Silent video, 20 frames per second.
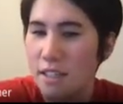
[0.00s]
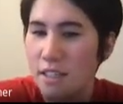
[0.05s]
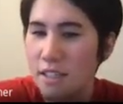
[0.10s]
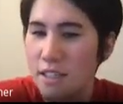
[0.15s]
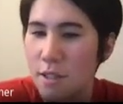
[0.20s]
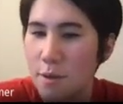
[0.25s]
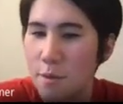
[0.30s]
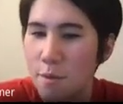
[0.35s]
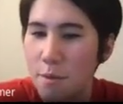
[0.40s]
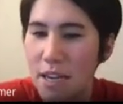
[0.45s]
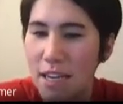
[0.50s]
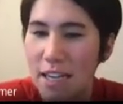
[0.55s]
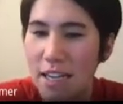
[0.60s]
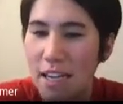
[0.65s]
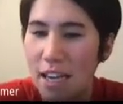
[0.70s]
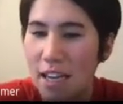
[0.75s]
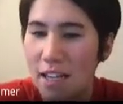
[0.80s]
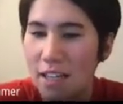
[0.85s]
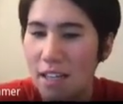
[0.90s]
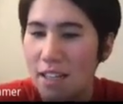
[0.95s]
to make
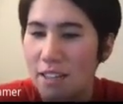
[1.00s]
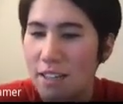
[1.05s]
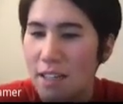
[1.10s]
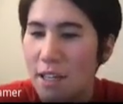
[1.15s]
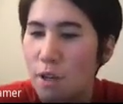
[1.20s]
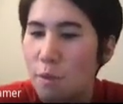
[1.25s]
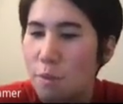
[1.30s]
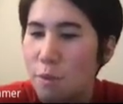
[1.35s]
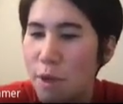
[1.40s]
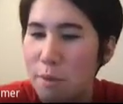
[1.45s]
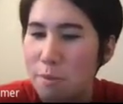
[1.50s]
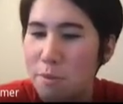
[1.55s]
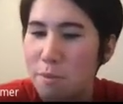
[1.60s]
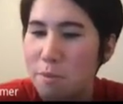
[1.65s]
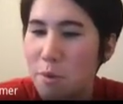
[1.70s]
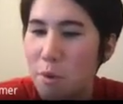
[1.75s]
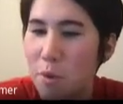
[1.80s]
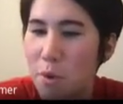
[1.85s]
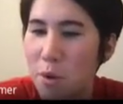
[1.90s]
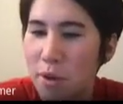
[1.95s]
it a little bit
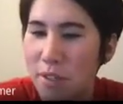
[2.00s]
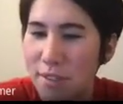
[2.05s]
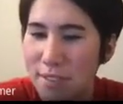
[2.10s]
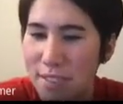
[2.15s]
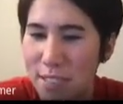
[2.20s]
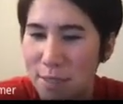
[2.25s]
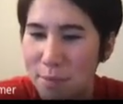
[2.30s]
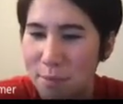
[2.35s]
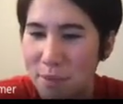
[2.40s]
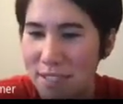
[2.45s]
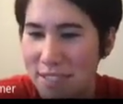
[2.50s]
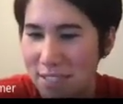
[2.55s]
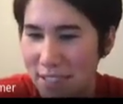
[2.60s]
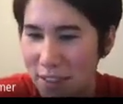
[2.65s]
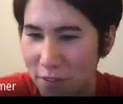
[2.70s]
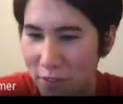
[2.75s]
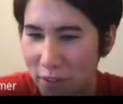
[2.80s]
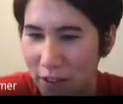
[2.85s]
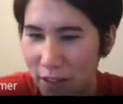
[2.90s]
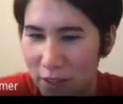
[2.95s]
more
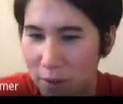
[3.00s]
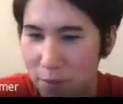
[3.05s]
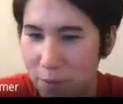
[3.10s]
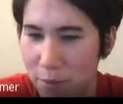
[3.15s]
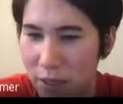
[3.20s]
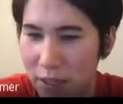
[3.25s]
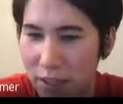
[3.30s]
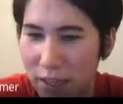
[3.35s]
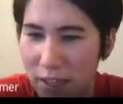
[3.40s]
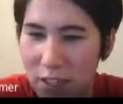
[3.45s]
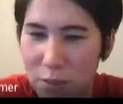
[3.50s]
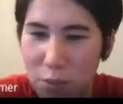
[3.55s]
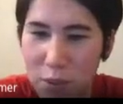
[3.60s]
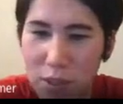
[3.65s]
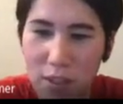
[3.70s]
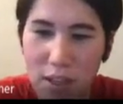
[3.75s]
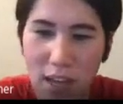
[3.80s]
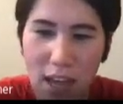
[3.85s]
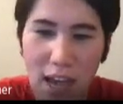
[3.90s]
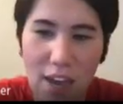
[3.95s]
specific, because we
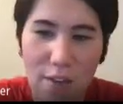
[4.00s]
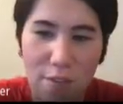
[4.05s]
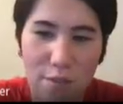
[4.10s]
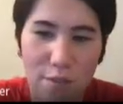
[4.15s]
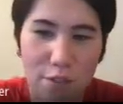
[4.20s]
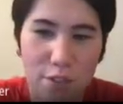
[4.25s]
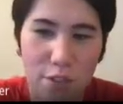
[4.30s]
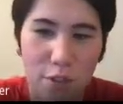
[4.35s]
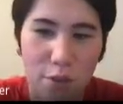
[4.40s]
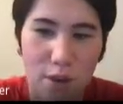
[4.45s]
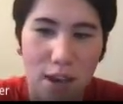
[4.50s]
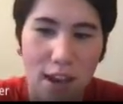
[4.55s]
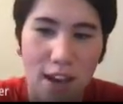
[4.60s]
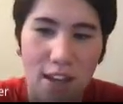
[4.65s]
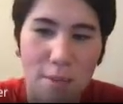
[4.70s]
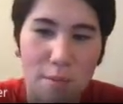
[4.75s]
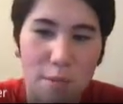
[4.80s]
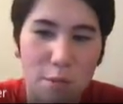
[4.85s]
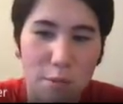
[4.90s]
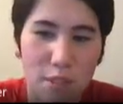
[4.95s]
could have two
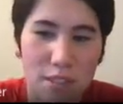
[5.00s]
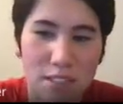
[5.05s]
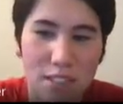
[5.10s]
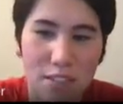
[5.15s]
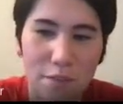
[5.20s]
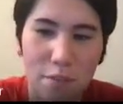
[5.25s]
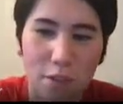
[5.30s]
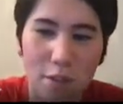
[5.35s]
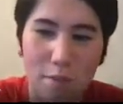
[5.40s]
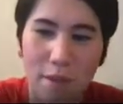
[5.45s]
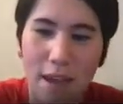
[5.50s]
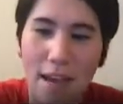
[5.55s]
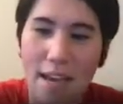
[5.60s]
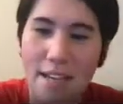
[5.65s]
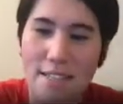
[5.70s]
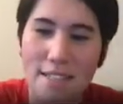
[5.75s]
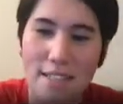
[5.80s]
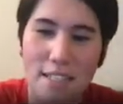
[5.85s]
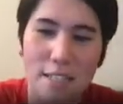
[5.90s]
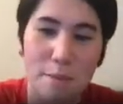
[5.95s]
atoms with different
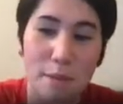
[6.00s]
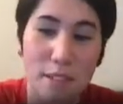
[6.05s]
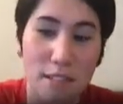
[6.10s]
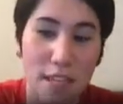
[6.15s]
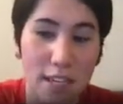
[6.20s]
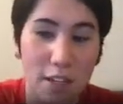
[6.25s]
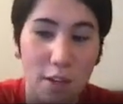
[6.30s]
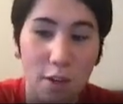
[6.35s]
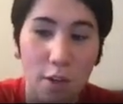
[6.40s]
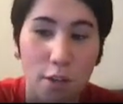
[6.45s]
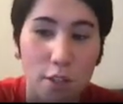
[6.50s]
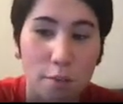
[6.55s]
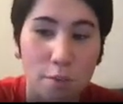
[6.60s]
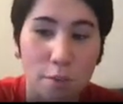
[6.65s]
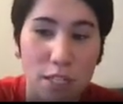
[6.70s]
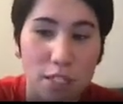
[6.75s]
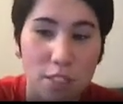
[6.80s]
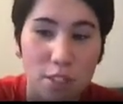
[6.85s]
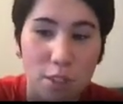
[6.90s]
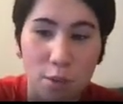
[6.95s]
masses, but they could
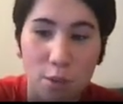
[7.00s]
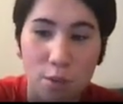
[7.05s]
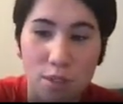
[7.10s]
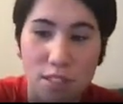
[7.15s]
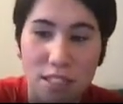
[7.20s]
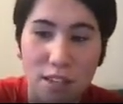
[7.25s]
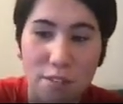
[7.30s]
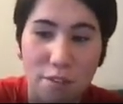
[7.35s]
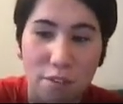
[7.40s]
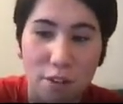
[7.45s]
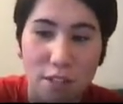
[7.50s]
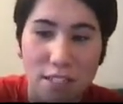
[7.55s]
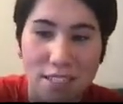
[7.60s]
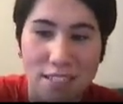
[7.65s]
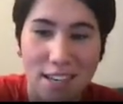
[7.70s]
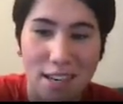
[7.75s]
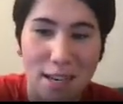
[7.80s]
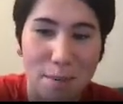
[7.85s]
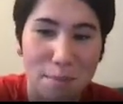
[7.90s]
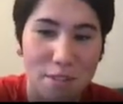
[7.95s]
be two different
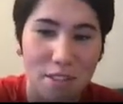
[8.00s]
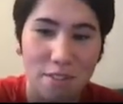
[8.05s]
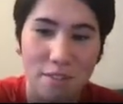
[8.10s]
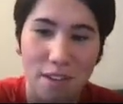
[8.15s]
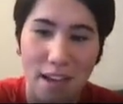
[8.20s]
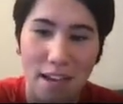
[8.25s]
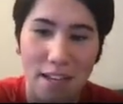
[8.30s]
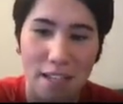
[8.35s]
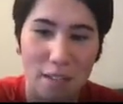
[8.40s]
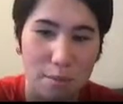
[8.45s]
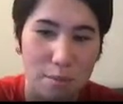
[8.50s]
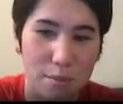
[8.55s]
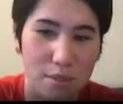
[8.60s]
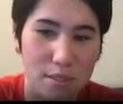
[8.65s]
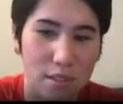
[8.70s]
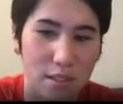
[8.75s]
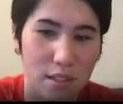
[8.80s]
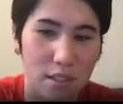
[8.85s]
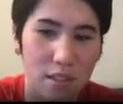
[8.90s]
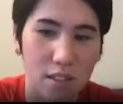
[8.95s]
types of
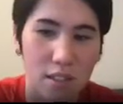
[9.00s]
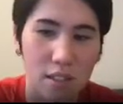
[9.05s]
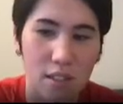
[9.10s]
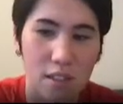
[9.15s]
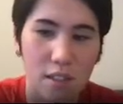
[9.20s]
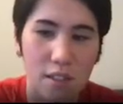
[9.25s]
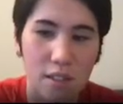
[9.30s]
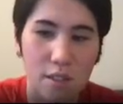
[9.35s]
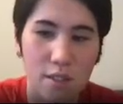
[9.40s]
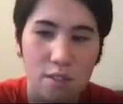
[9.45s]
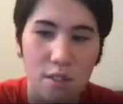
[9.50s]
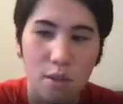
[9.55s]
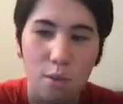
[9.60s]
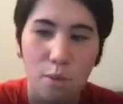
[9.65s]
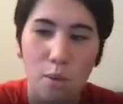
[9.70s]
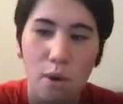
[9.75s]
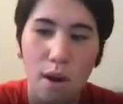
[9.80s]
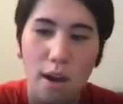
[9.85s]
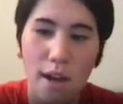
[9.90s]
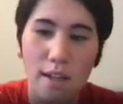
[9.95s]
atoms. So
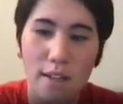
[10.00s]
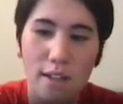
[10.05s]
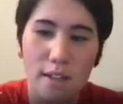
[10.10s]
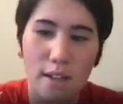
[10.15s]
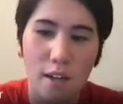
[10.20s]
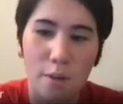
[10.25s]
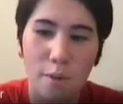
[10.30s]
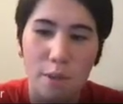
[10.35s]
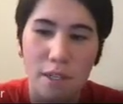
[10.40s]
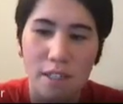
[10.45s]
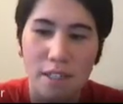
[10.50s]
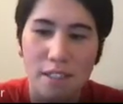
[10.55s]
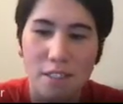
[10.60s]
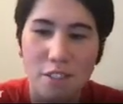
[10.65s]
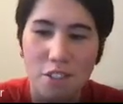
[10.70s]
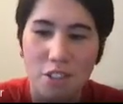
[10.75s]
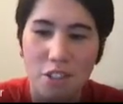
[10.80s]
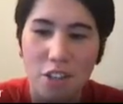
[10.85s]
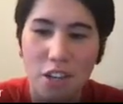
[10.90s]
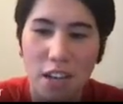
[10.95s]
what are we going to
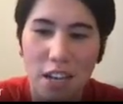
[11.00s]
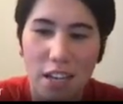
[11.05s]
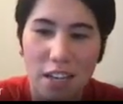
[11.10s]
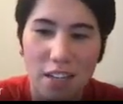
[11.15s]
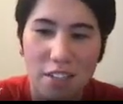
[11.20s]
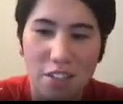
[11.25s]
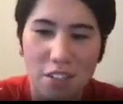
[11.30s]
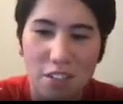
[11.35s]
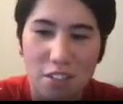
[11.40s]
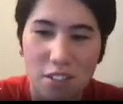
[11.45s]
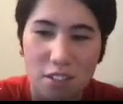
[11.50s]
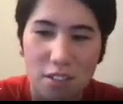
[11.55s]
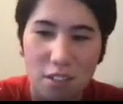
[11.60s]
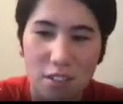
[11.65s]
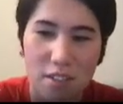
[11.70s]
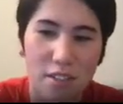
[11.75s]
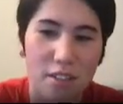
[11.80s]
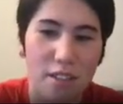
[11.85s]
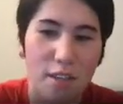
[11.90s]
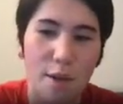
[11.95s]
change
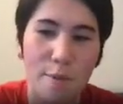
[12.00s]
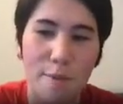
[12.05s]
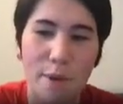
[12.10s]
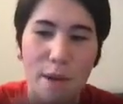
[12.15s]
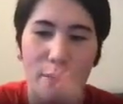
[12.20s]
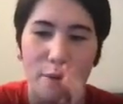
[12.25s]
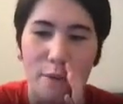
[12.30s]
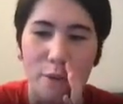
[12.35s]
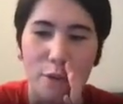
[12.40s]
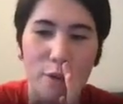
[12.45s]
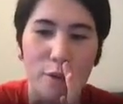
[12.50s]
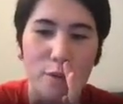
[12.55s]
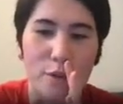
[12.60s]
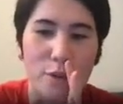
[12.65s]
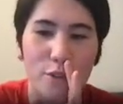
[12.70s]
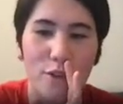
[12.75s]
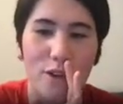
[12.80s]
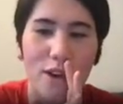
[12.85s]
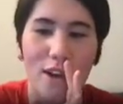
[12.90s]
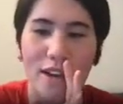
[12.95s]
about
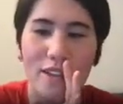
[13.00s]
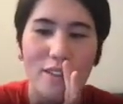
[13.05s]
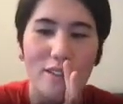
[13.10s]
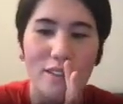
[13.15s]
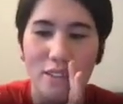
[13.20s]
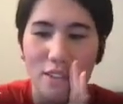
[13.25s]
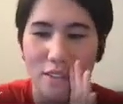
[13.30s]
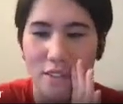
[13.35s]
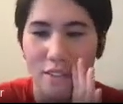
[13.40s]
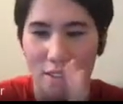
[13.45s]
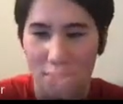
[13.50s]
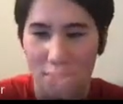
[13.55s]
neutrons